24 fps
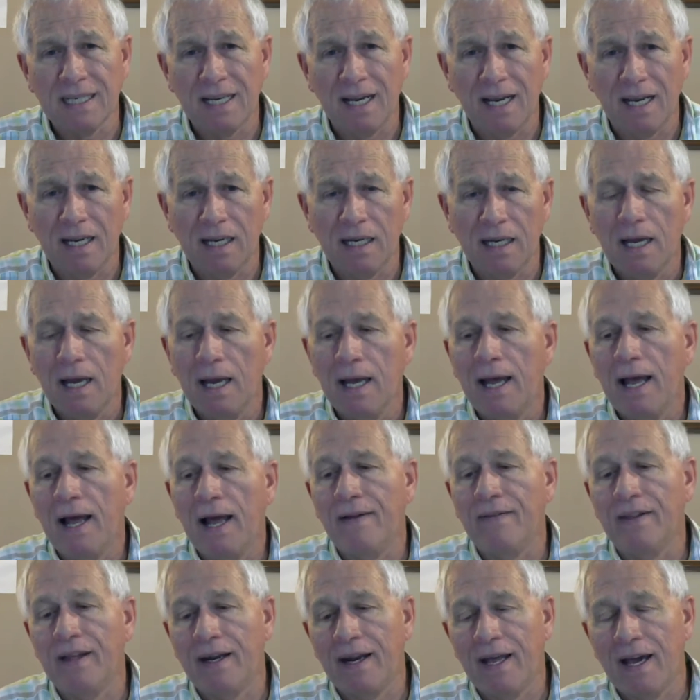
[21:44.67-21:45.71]
day,
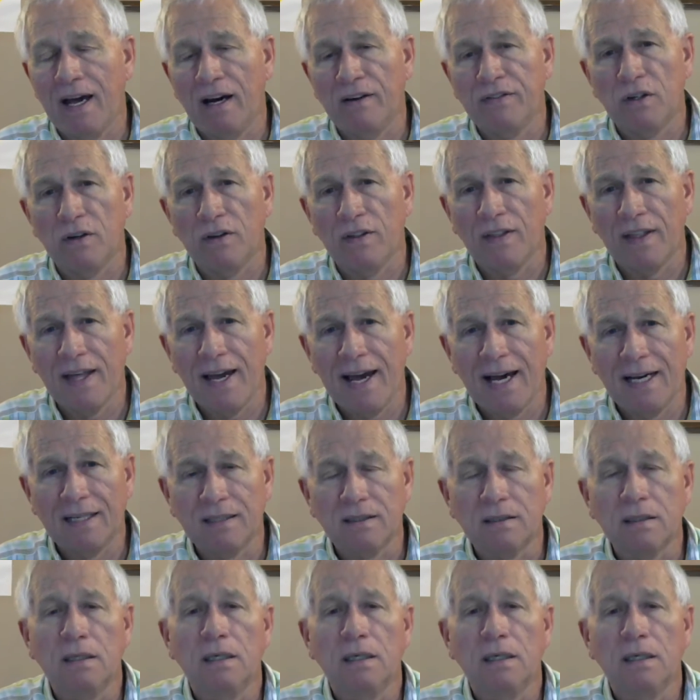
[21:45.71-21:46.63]
and then after that